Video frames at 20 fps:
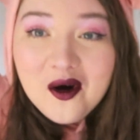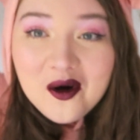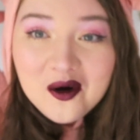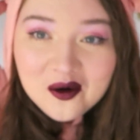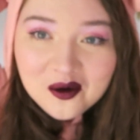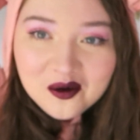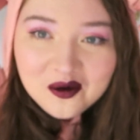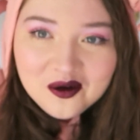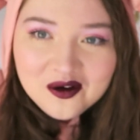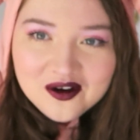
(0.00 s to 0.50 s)

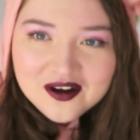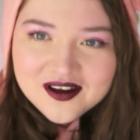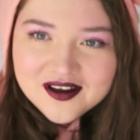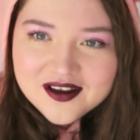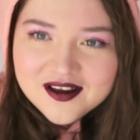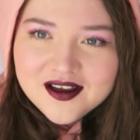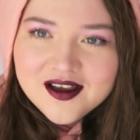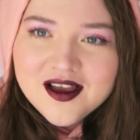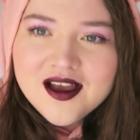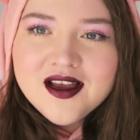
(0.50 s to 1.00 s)
or
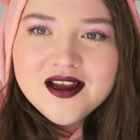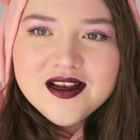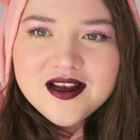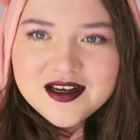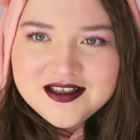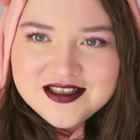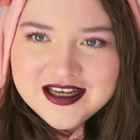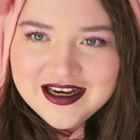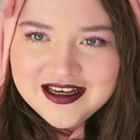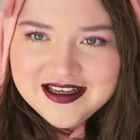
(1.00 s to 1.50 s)

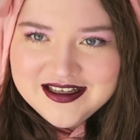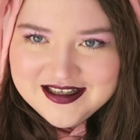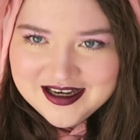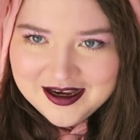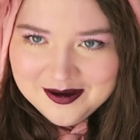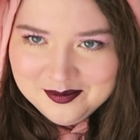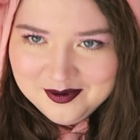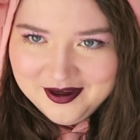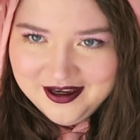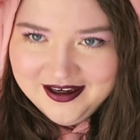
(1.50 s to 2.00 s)
a
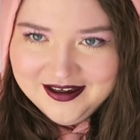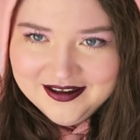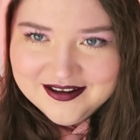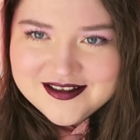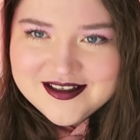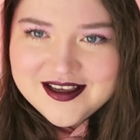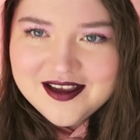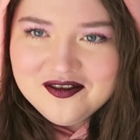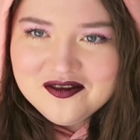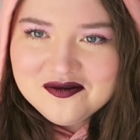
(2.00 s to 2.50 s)
Teletubby.
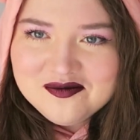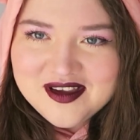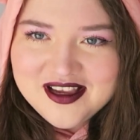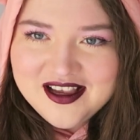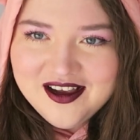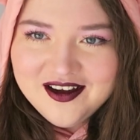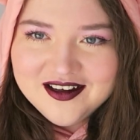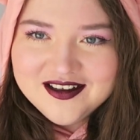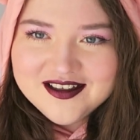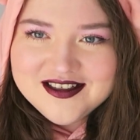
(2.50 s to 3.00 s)
It's giving me
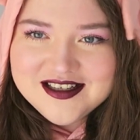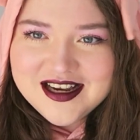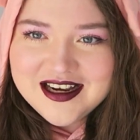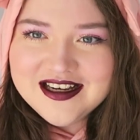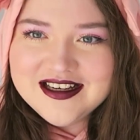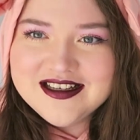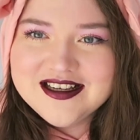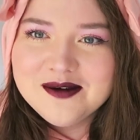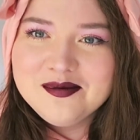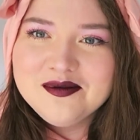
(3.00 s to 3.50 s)
kind of
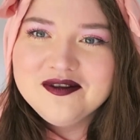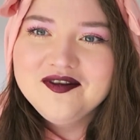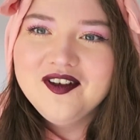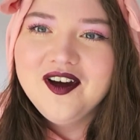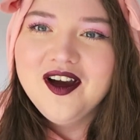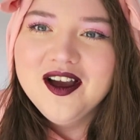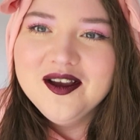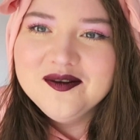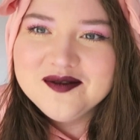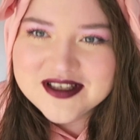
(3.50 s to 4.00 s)
Teletubby
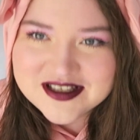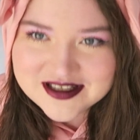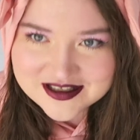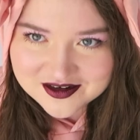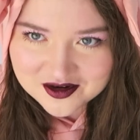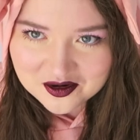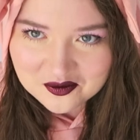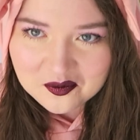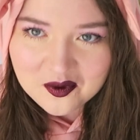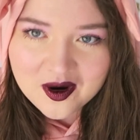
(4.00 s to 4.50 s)
vibes. Is
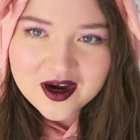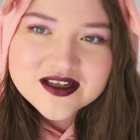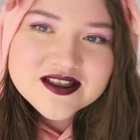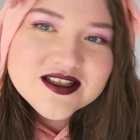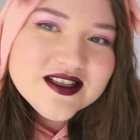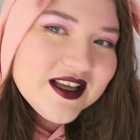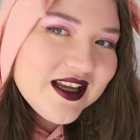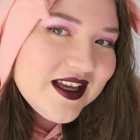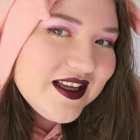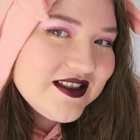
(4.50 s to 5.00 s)
it not? Why
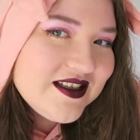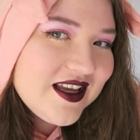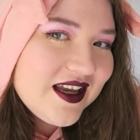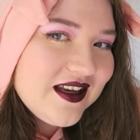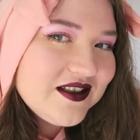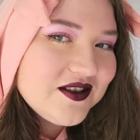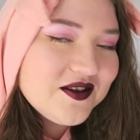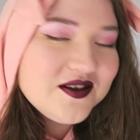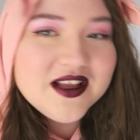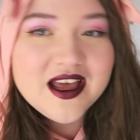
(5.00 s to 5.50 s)
do the ears
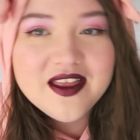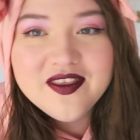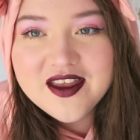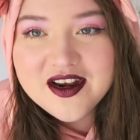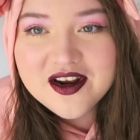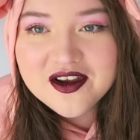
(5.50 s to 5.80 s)
keep doing that? And